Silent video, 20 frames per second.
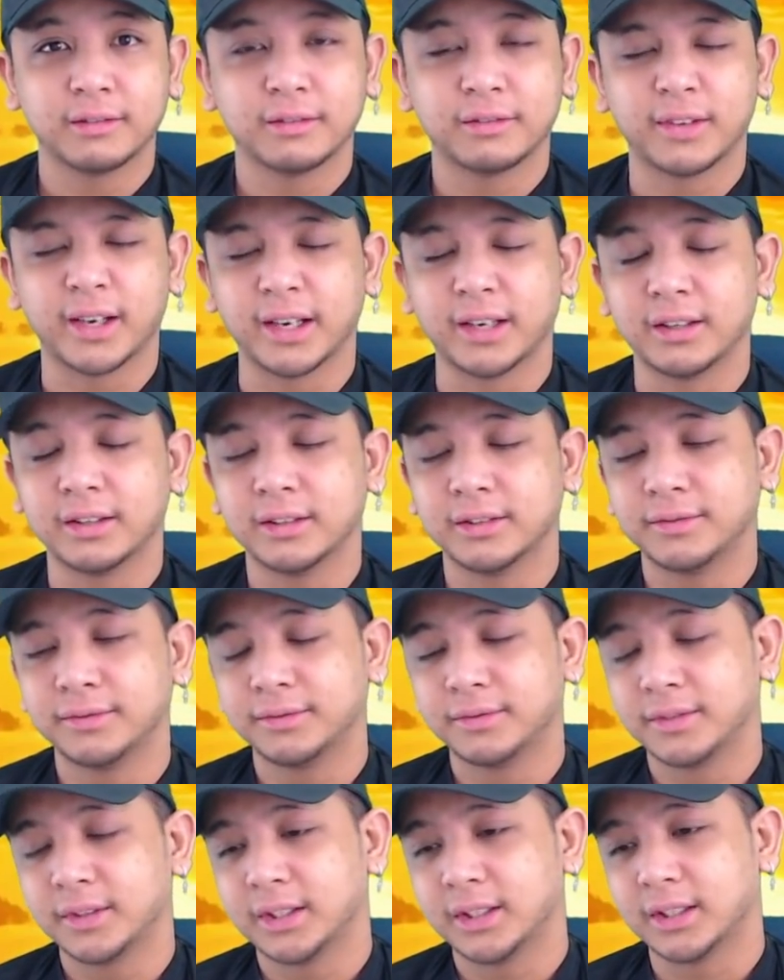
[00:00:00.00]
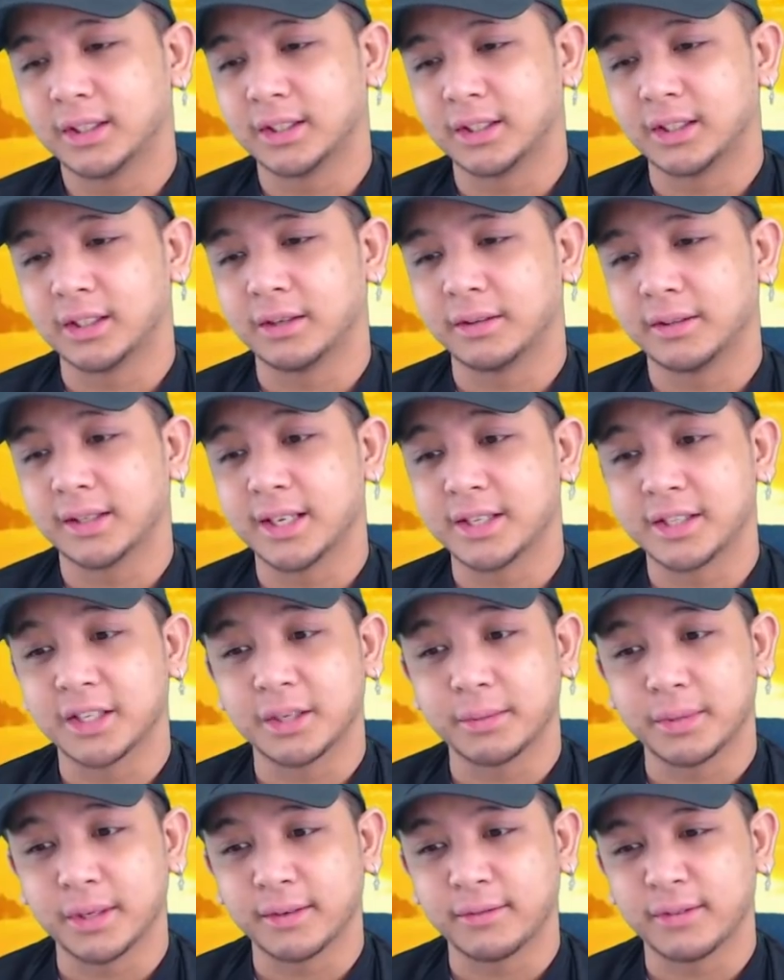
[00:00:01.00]
That's going
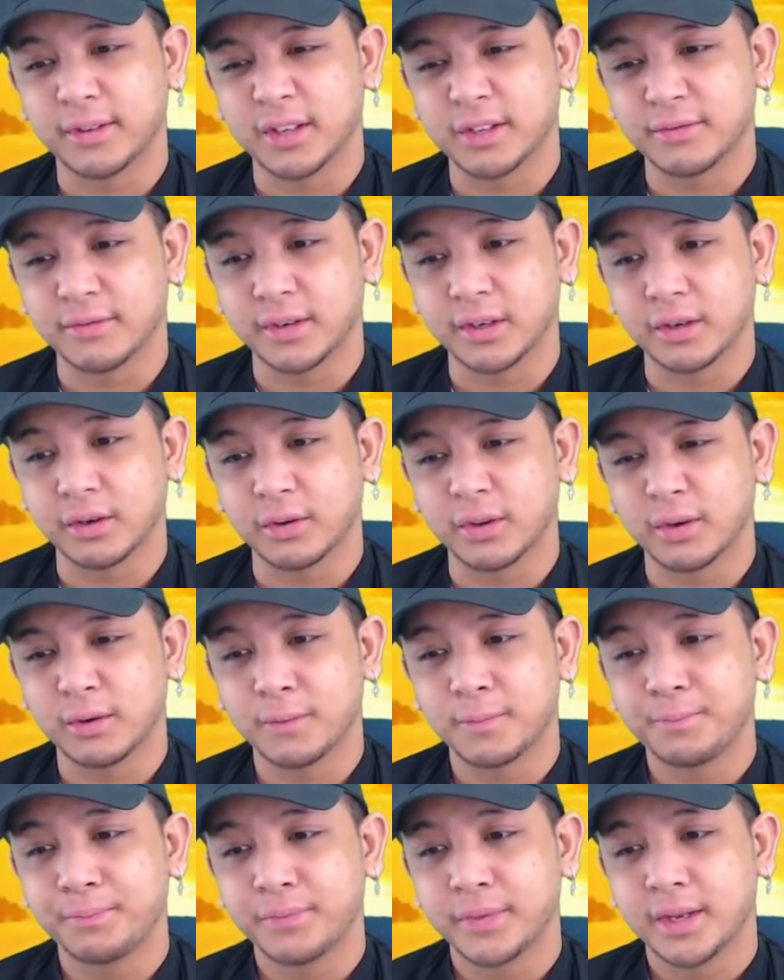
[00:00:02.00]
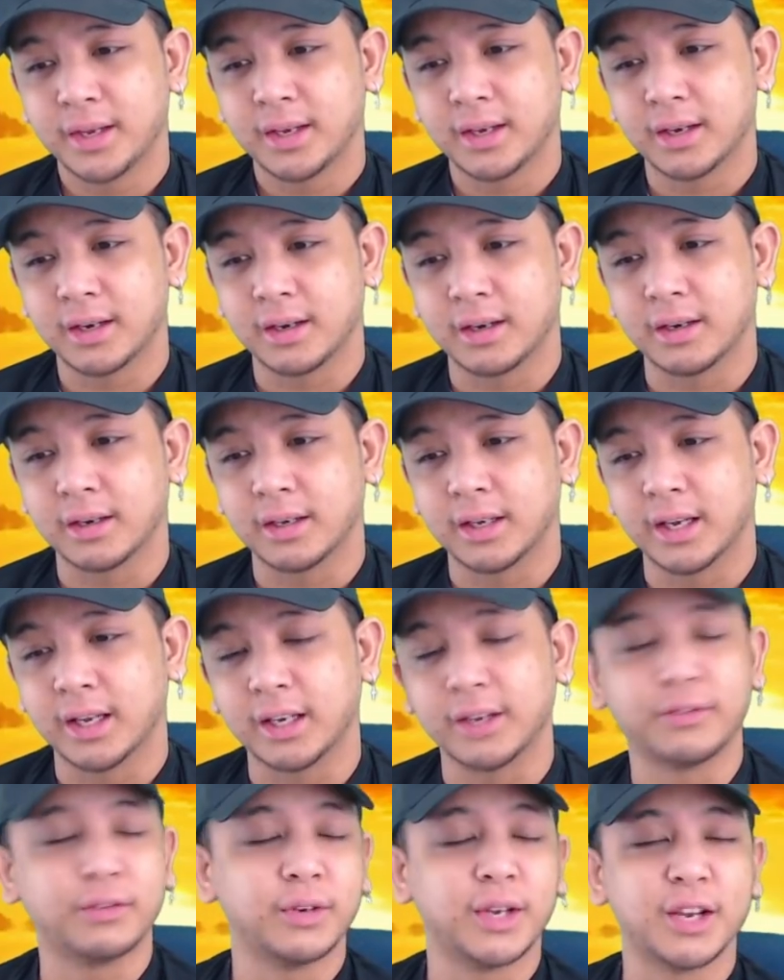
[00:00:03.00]
to be it for this video, though.
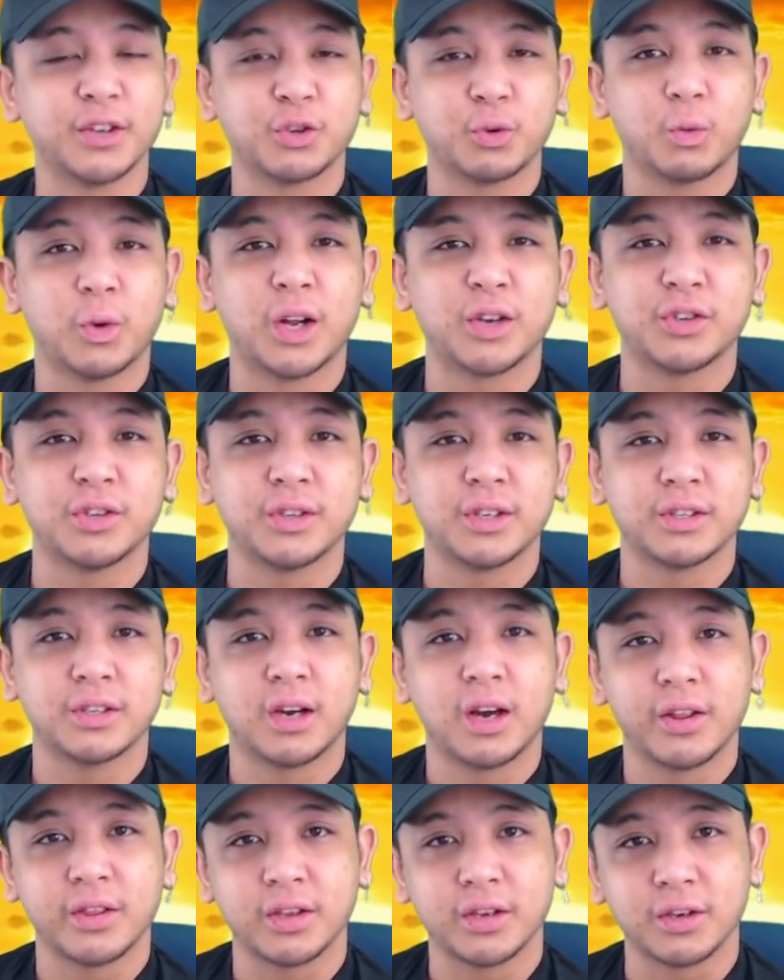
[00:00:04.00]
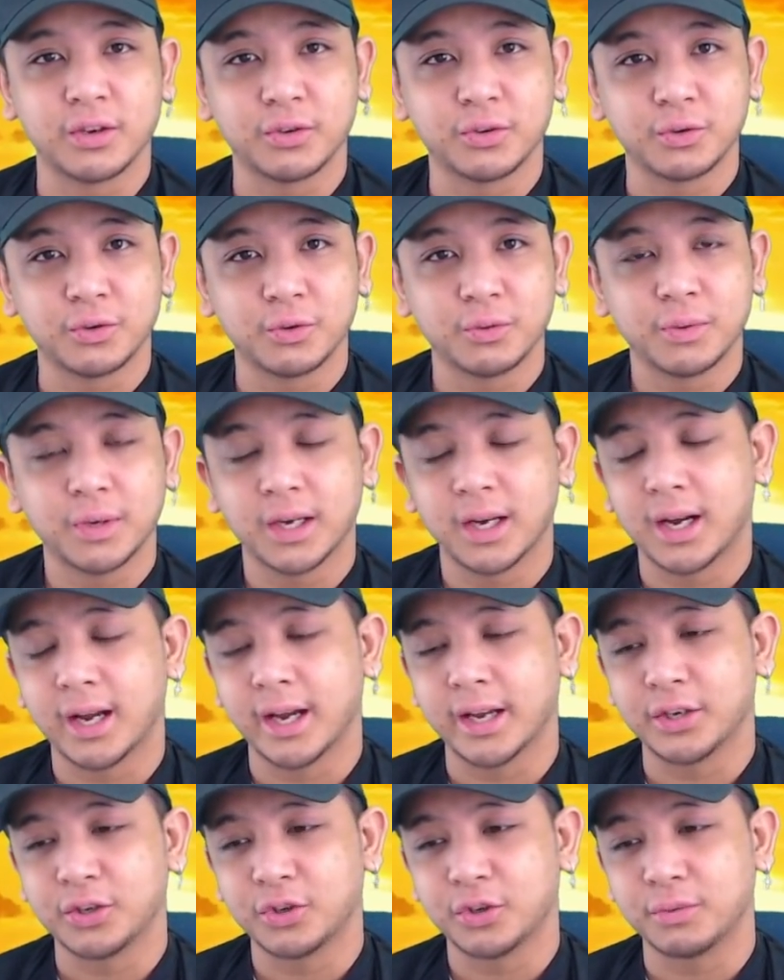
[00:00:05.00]
And if you guys are watching this on the YouTube,
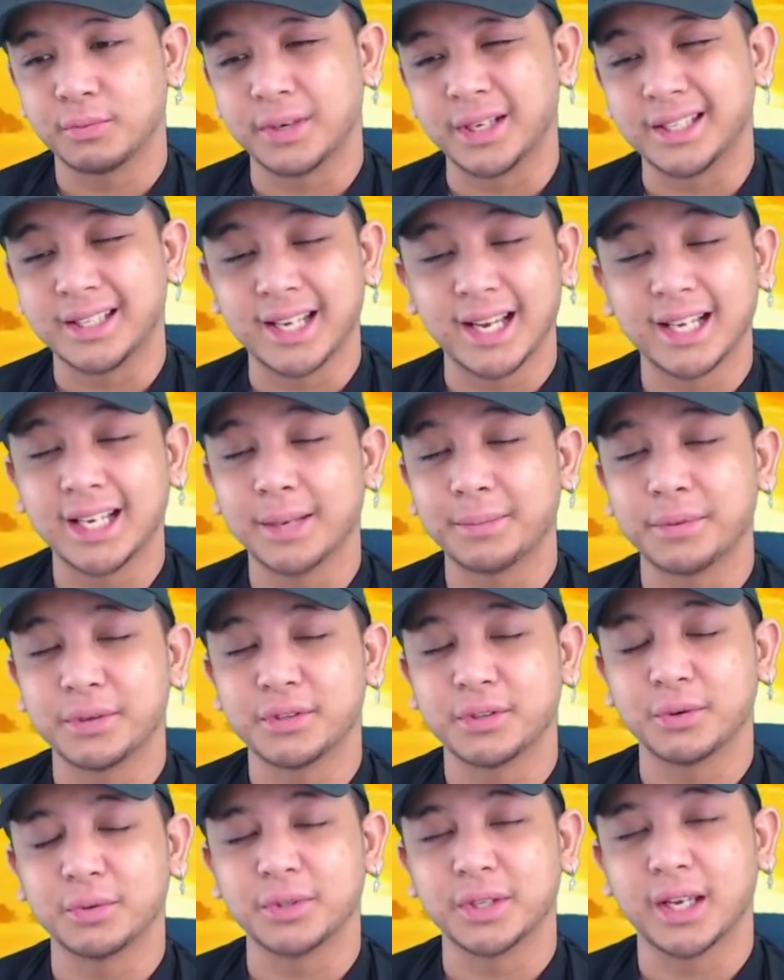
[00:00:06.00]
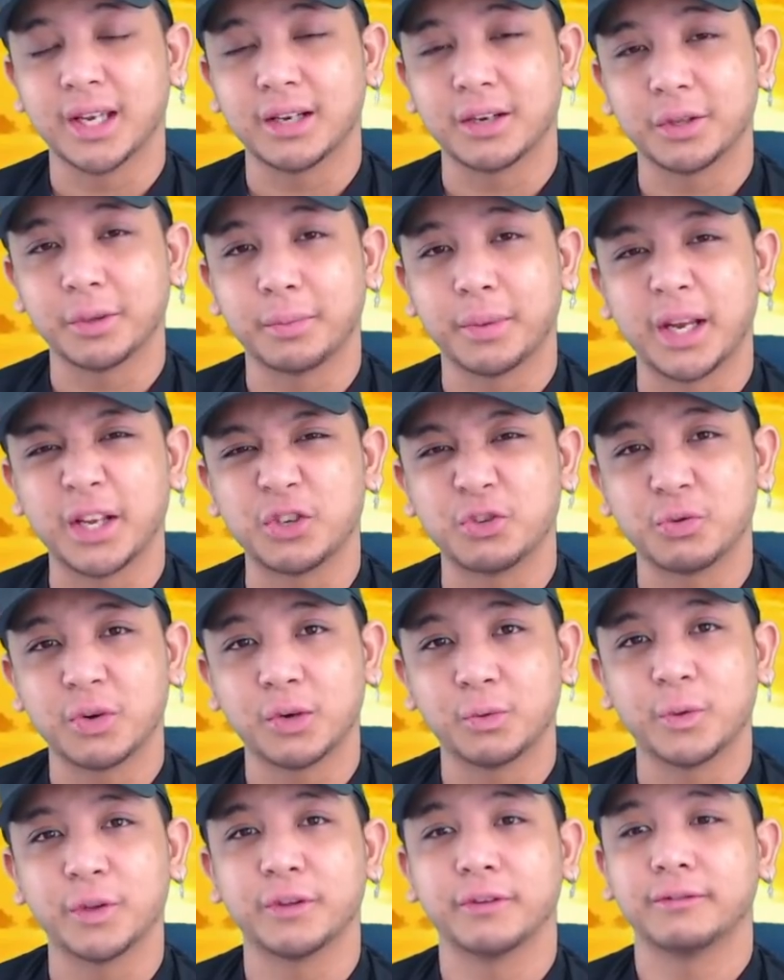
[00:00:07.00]
I should be 10 episodes ahead on the
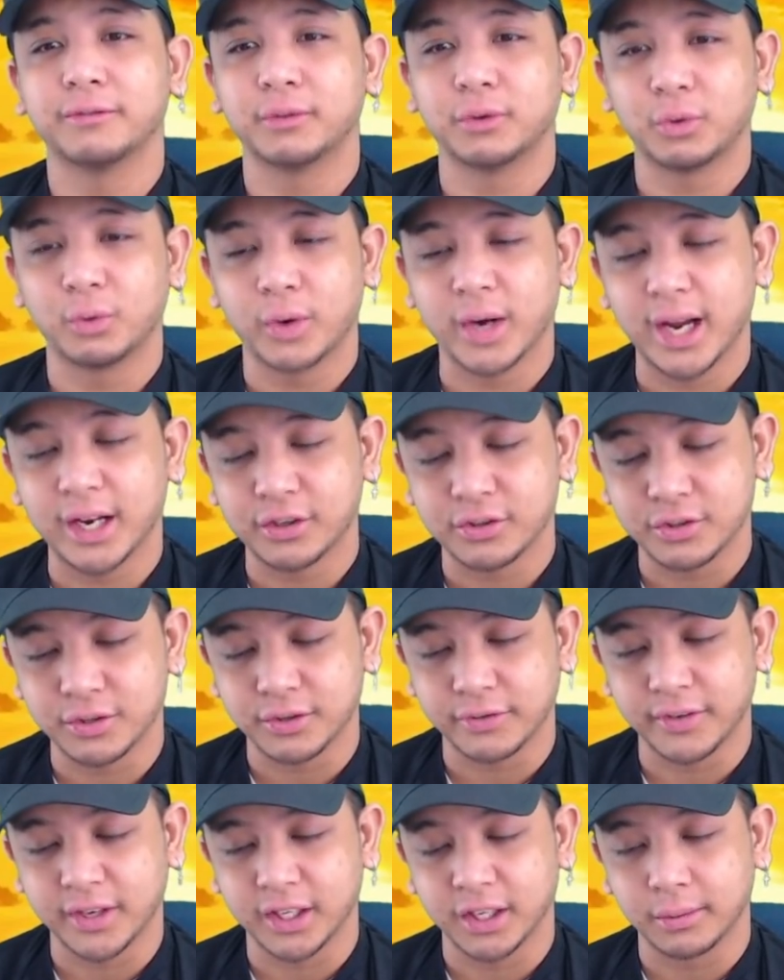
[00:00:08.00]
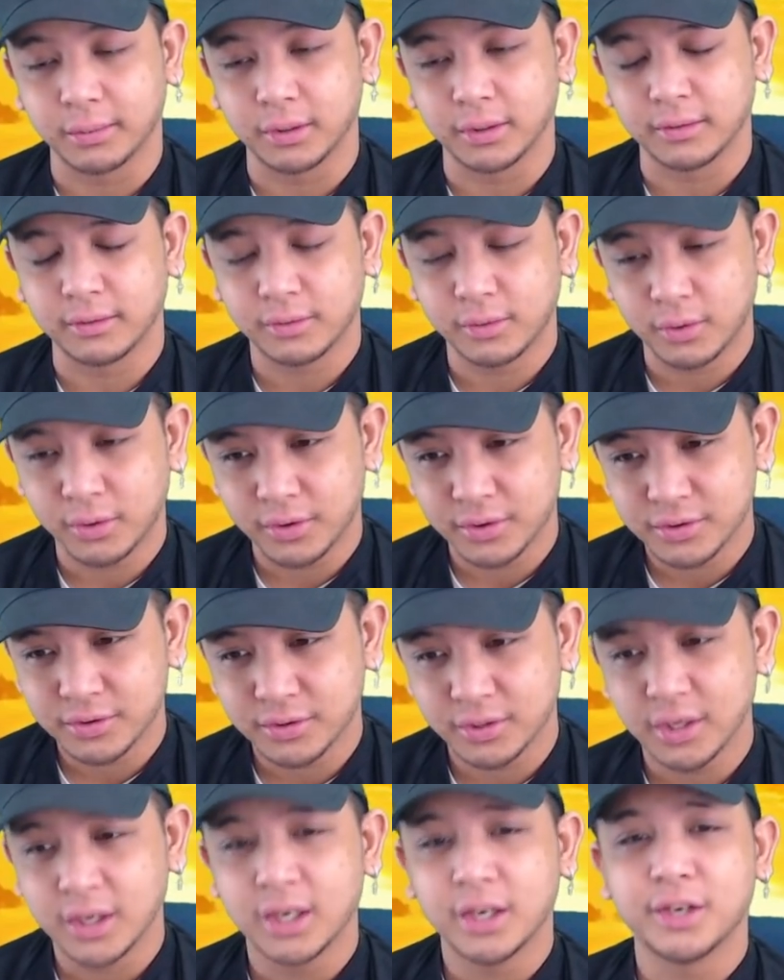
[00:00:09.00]
Patreon with the full reactions available, of
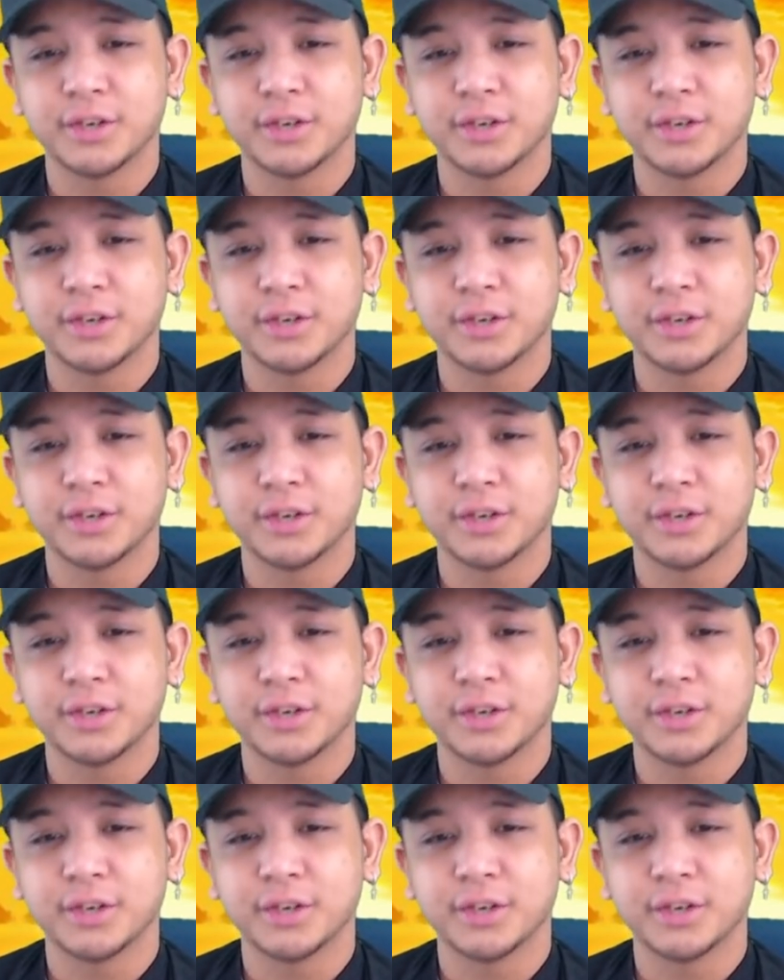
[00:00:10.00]
course.